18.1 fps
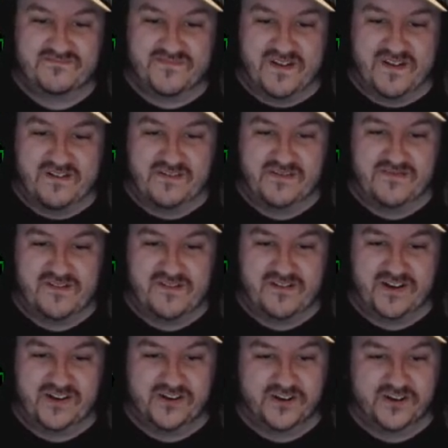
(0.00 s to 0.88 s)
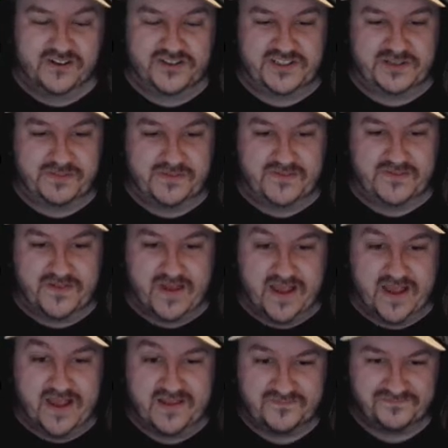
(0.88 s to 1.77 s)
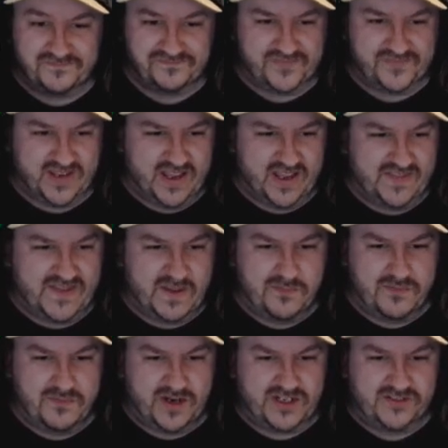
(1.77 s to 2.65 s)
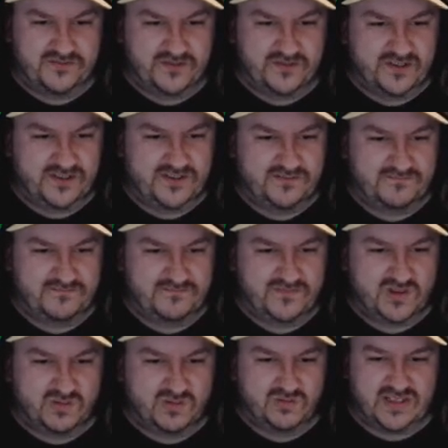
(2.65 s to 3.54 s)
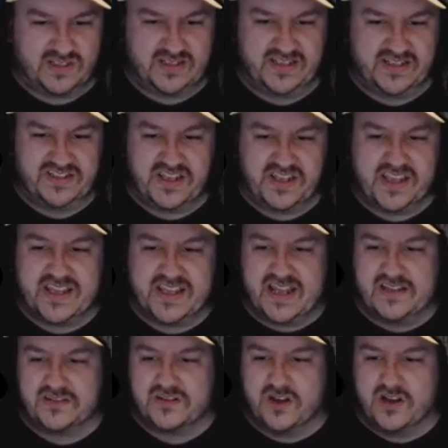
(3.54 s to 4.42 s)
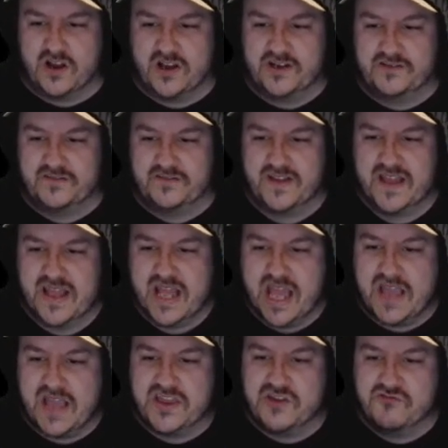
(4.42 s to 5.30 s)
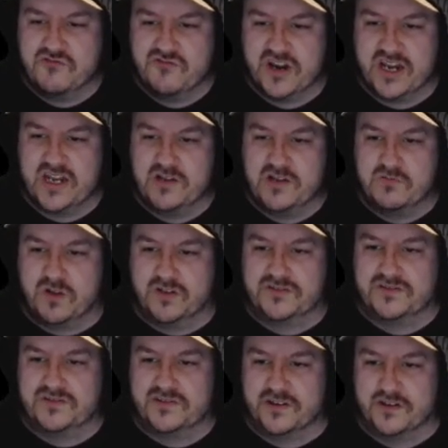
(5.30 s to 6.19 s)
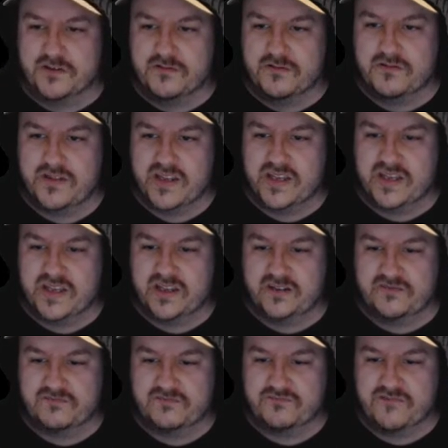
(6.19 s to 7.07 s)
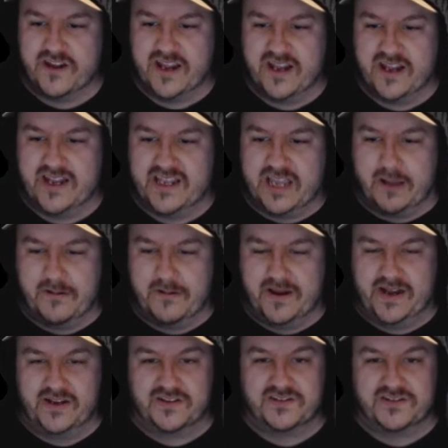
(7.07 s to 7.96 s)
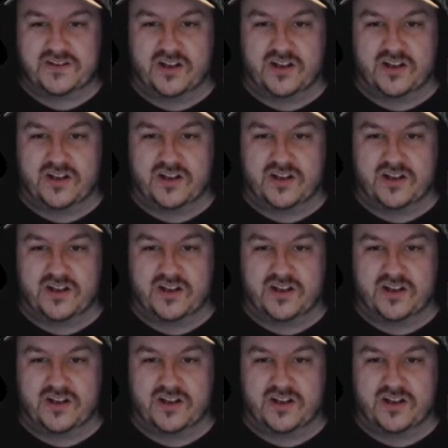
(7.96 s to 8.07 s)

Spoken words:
very, very good, to be fair. They pressure us, normal tackling. So you can kind of, if you really want to, you could really go in and